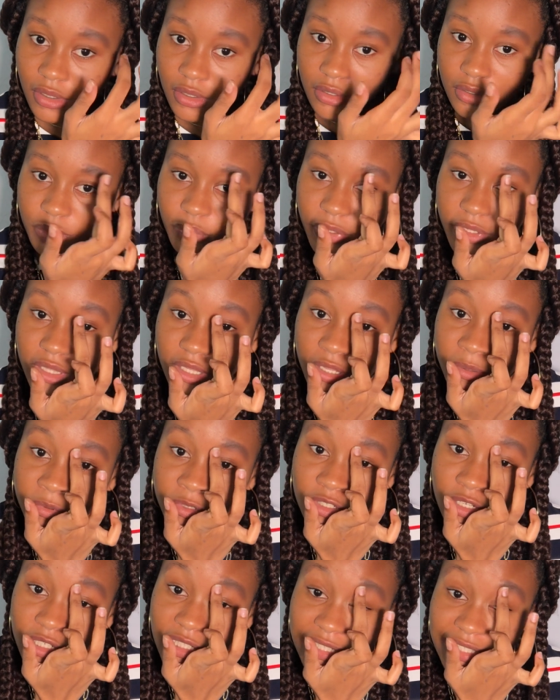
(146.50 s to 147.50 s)
wait, let
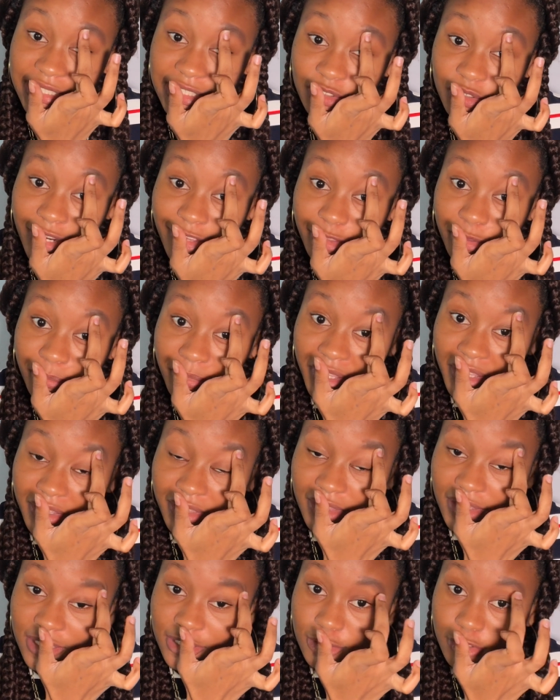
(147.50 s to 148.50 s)
me at least try to make
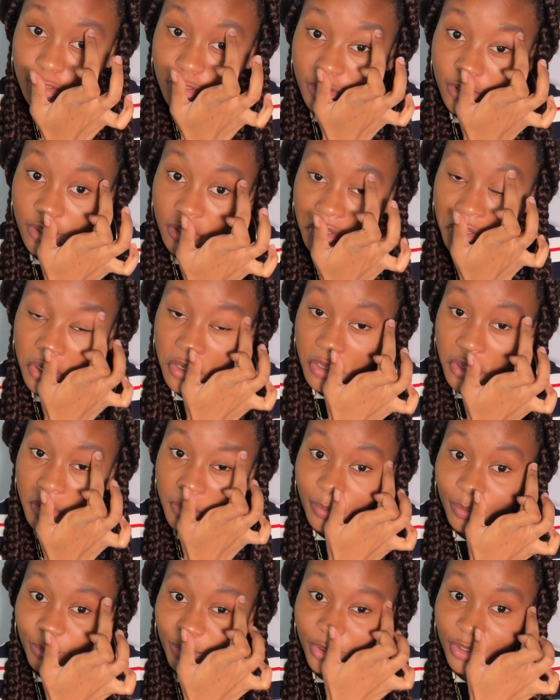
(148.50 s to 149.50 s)
this look
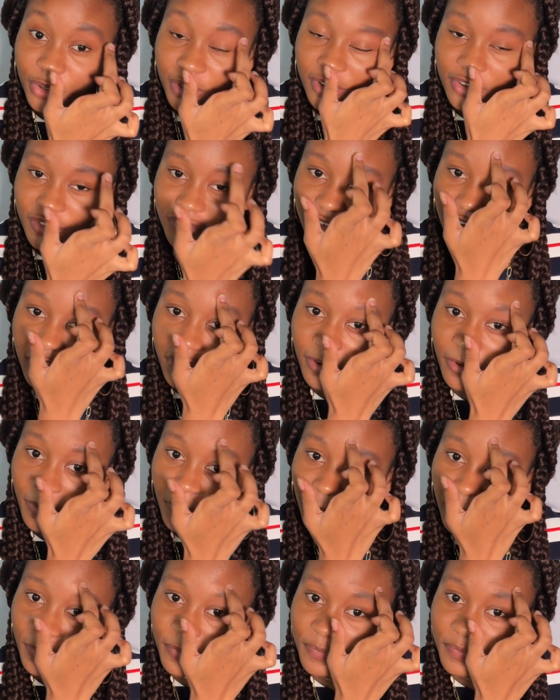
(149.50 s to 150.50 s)

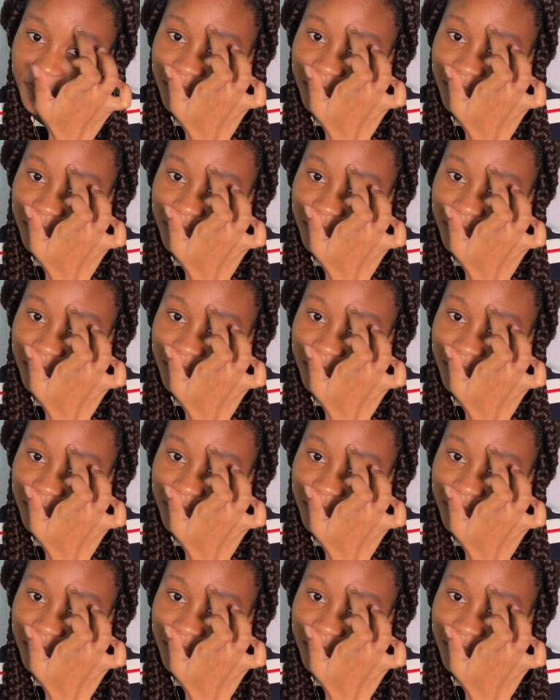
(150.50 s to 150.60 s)
beautiful.